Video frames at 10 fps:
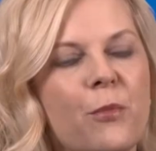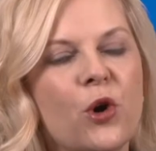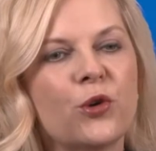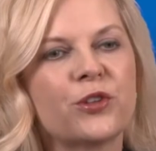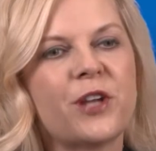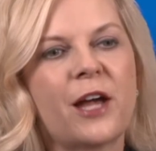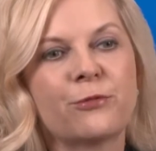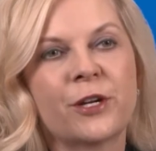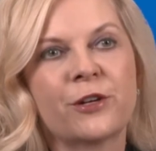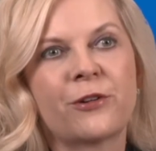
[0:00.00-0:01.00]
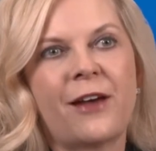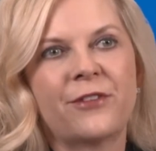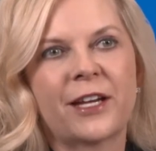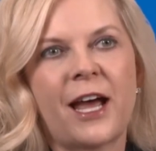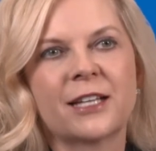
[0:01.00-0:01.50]
Both
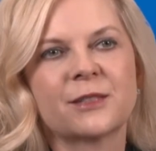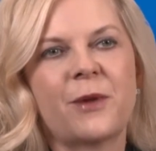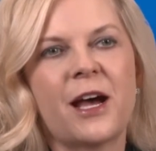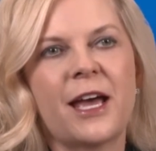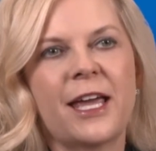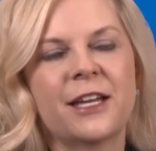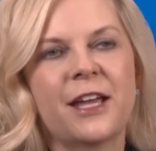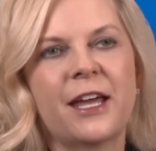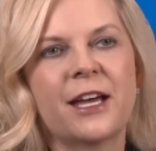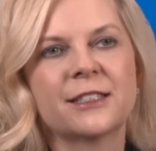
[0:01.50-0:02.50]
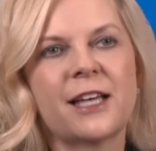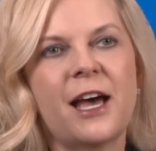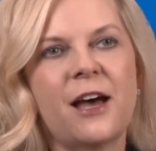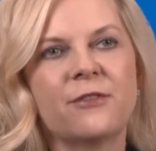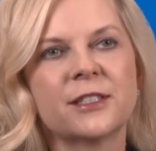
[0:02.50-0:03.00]
non-radiographic AxSpA and AS
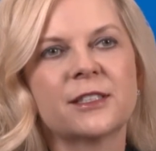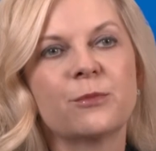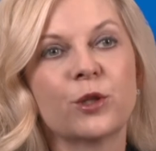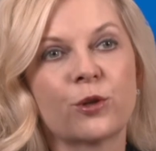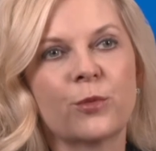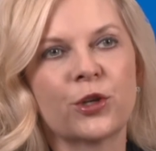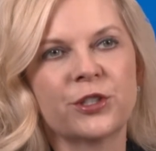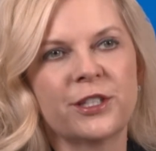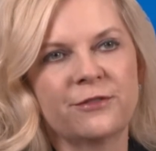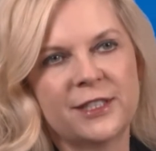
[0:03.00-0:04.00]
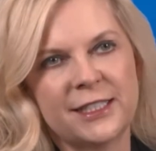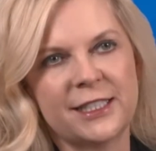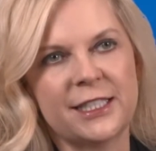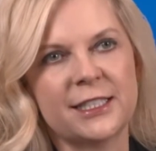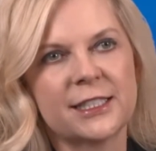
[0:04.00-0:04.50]
have a similar burden of
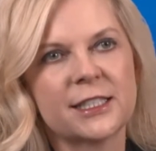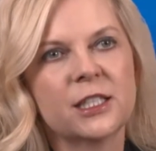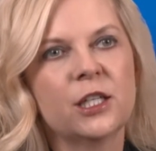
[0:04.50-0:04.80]
disease.